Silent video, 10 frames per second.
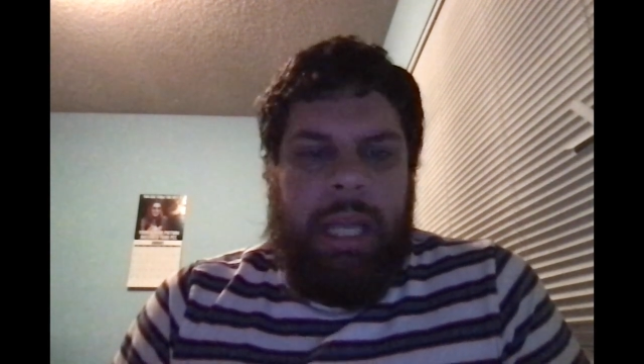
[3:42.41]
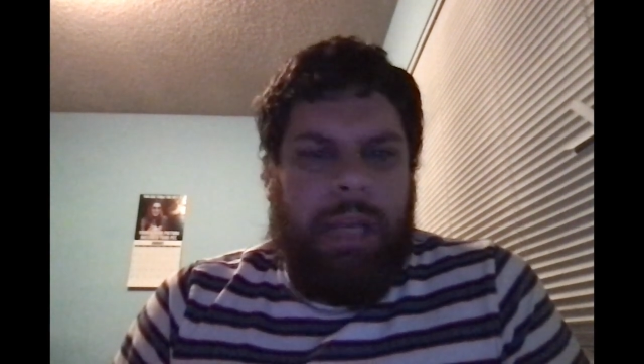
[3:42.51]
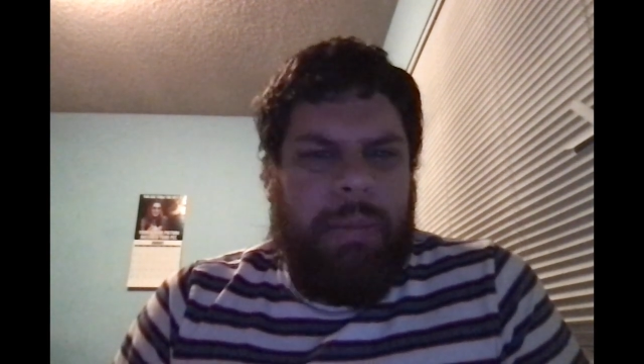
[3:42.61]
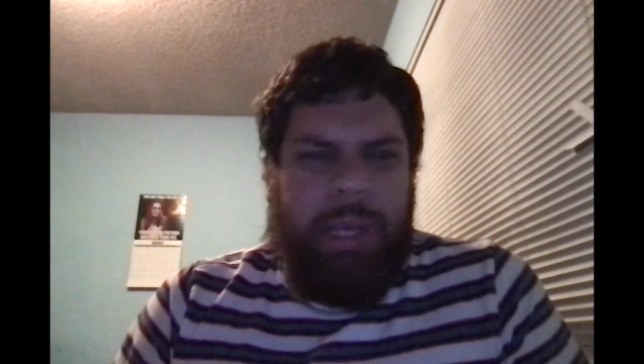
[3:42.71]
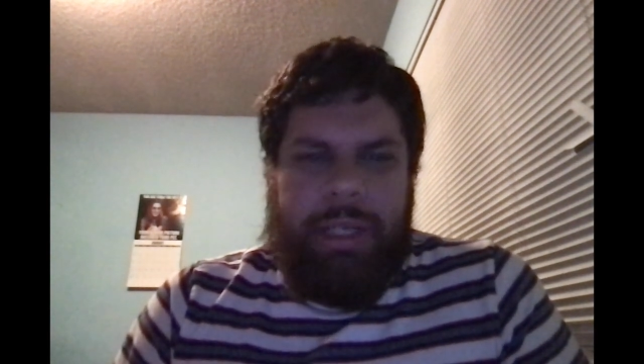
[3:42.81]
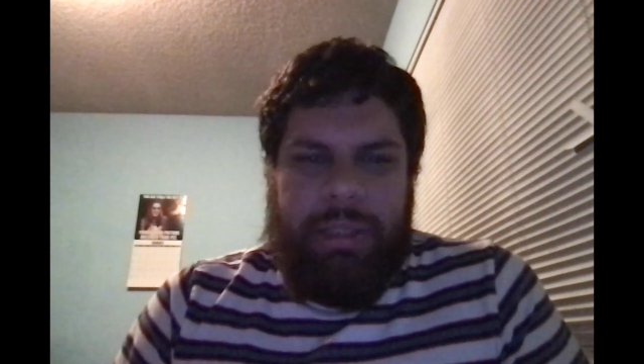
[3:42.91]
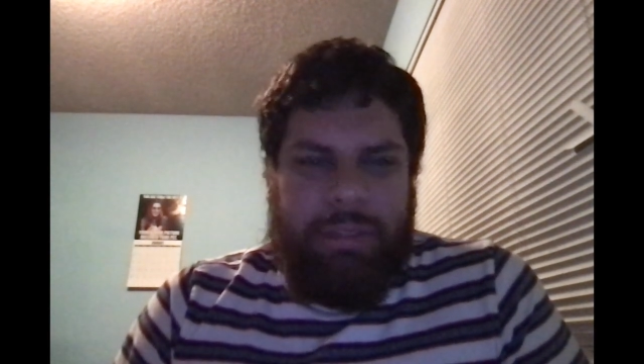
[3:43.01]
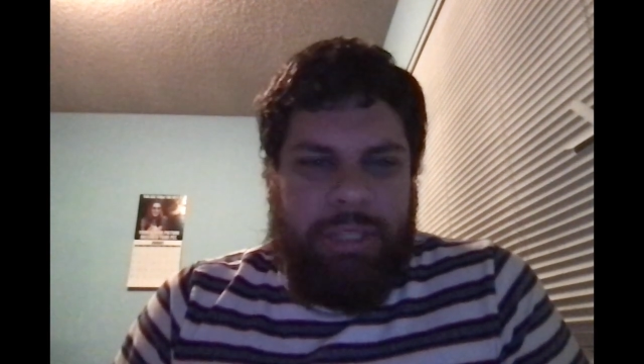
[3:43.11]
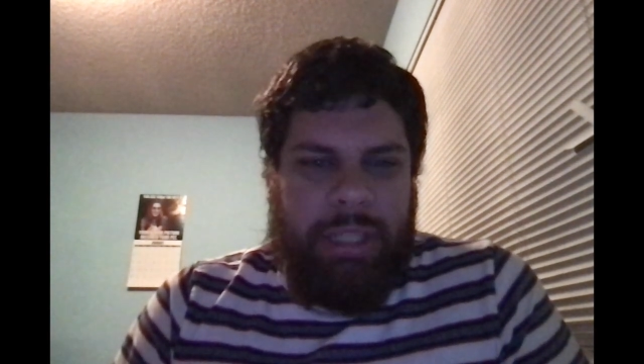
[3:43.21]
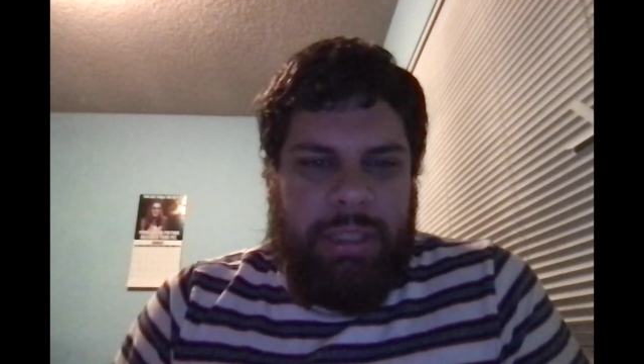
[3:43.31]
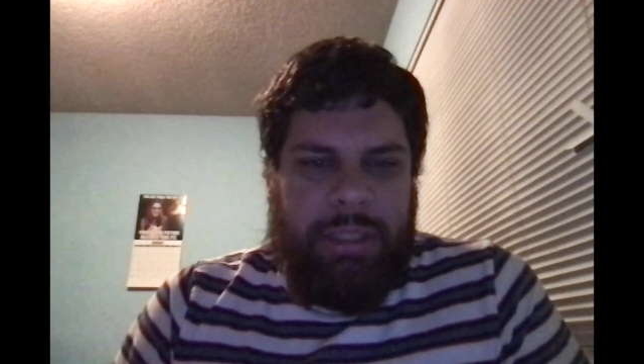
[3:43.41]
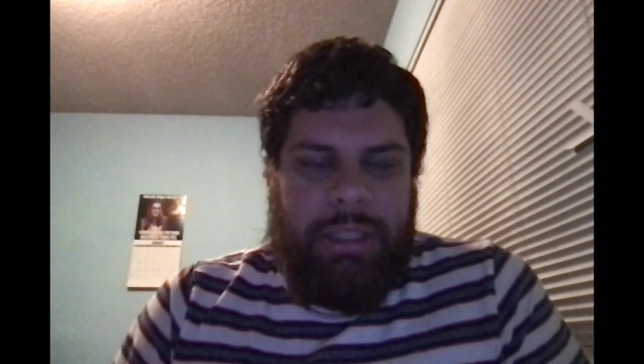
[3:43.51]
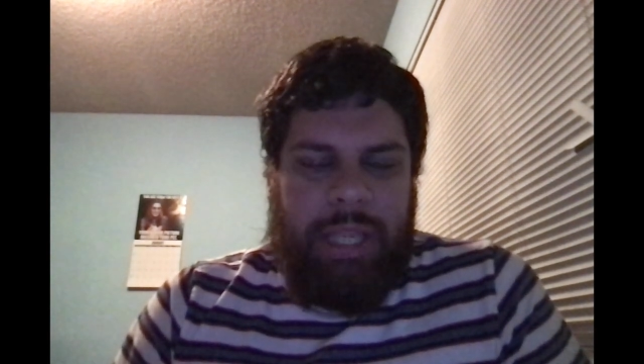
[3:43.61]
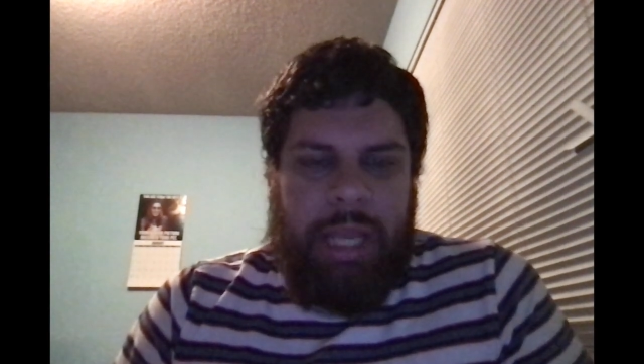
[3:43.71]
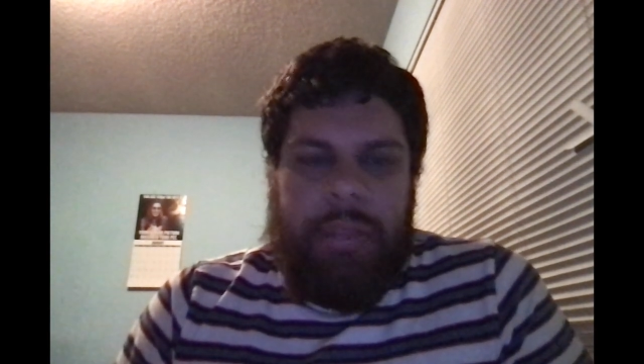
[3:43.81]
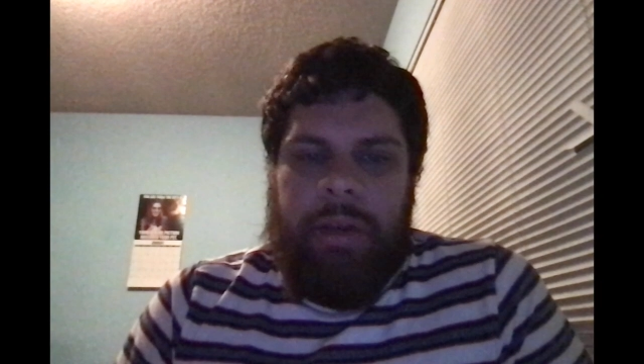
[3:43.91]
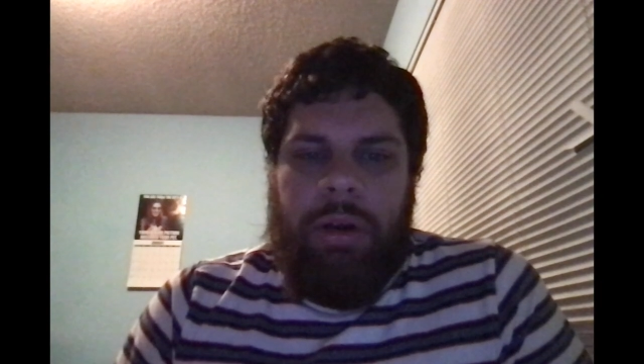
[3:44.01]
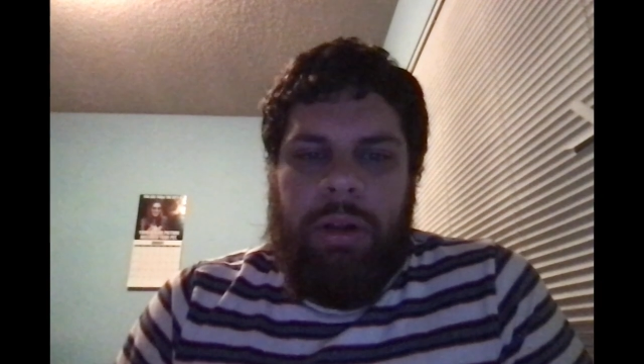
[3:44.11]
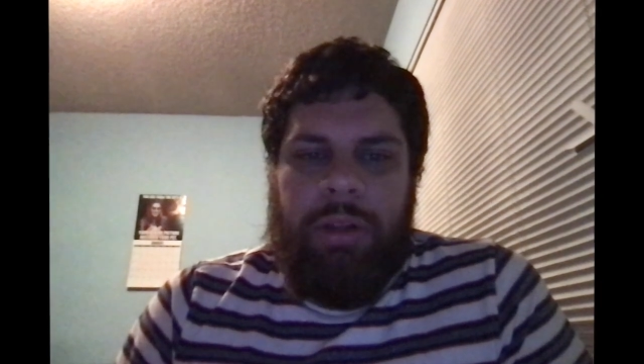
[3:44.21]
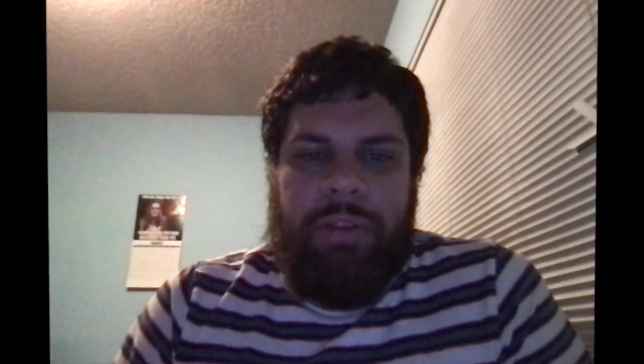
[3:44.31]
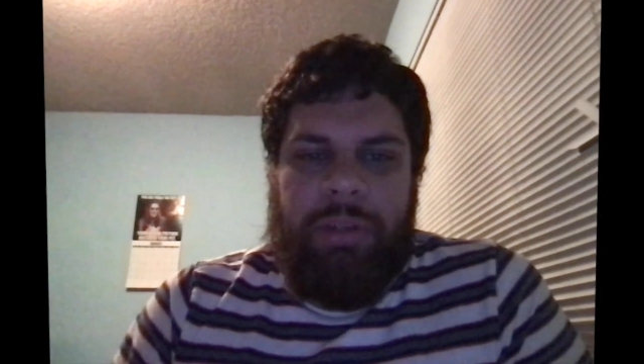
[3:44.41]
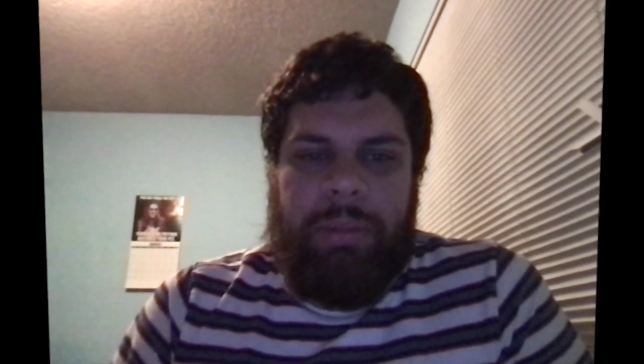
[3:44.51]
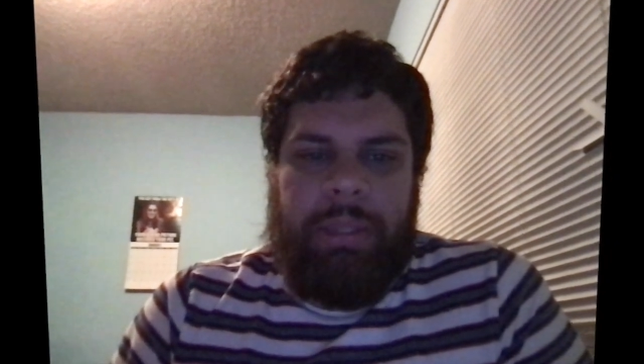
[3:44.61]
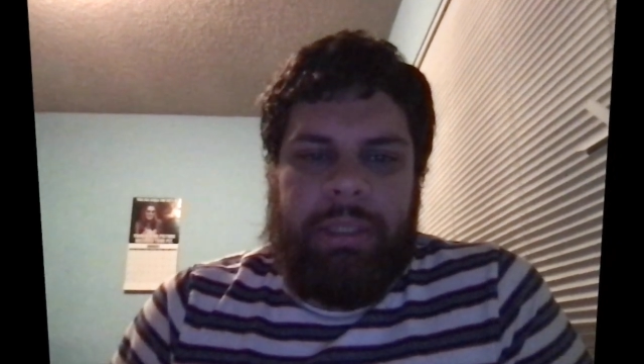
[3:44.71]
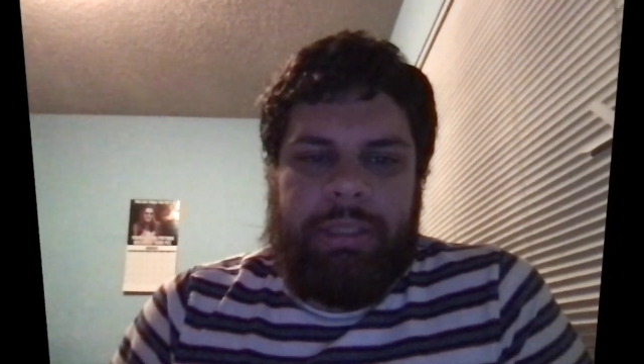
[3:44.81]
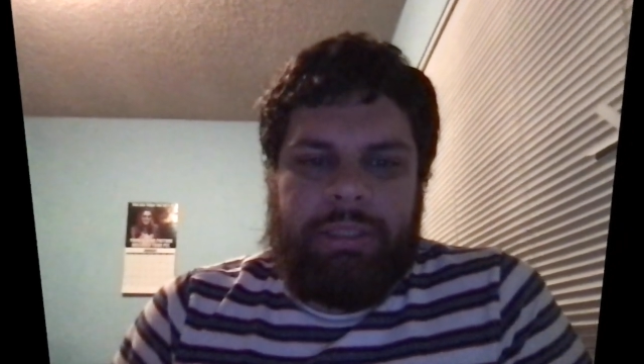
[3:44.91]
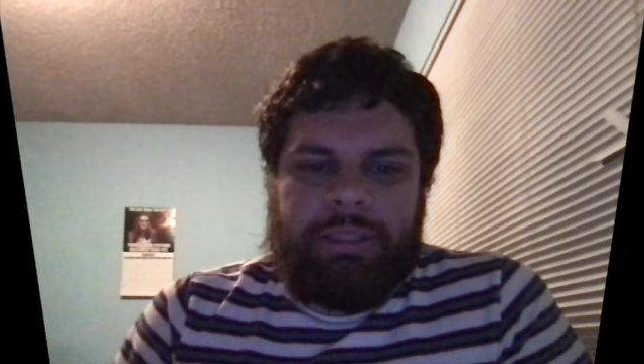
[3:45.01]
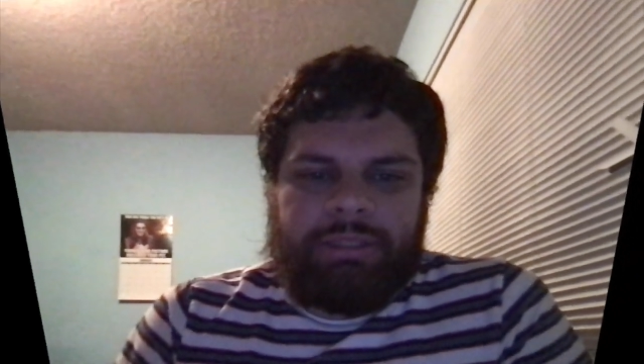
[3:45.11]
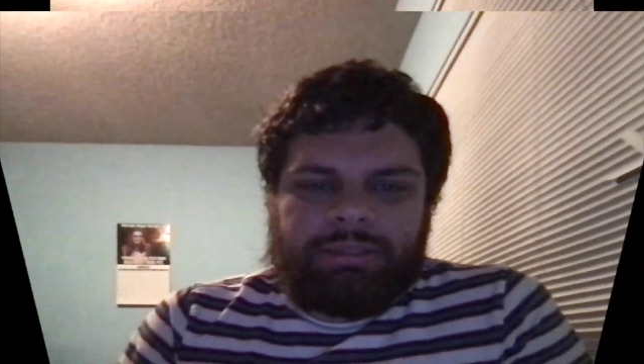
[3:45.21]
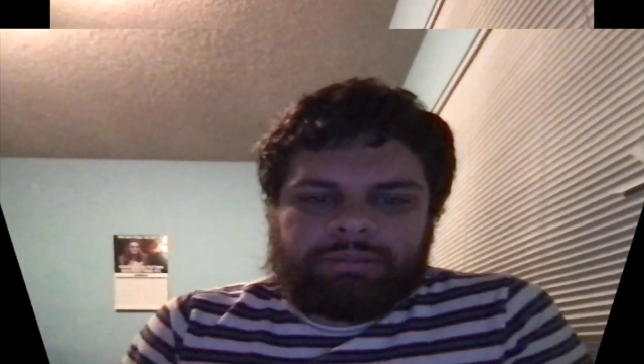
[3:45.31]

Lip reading: and make no sense, and they're all over the place.